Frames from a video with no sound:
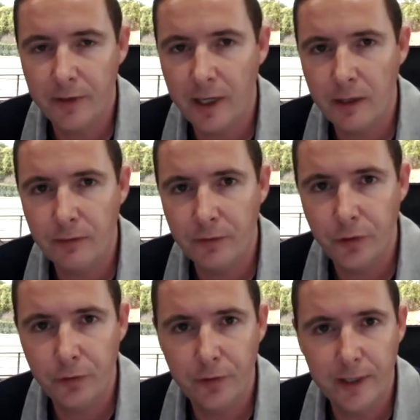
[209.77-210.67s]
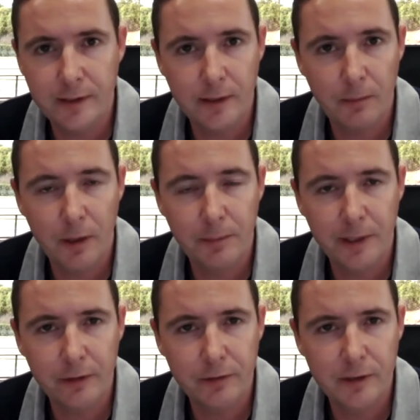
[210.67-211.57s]
and i have a few friends that might
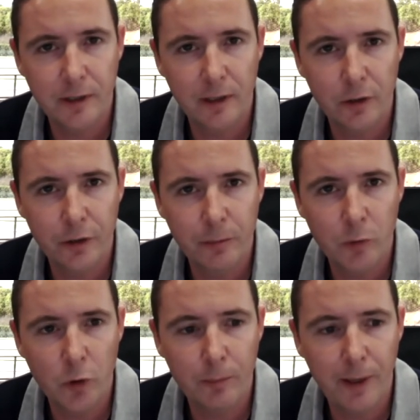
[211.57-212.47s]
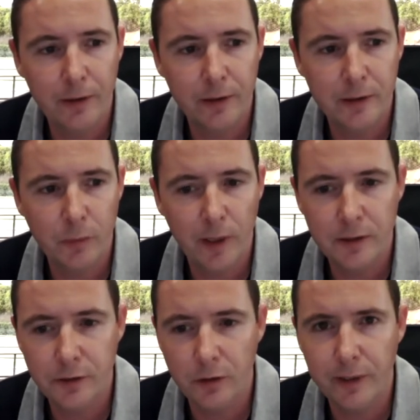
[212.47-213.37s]
be interested in learning more about it as
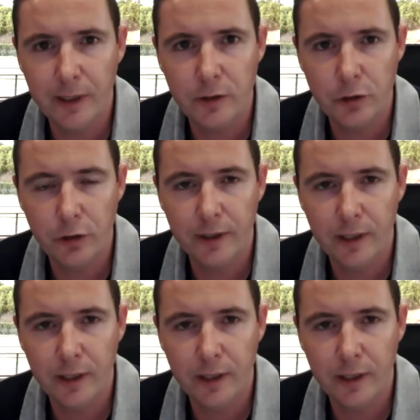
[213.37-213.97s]
well so really enjoyed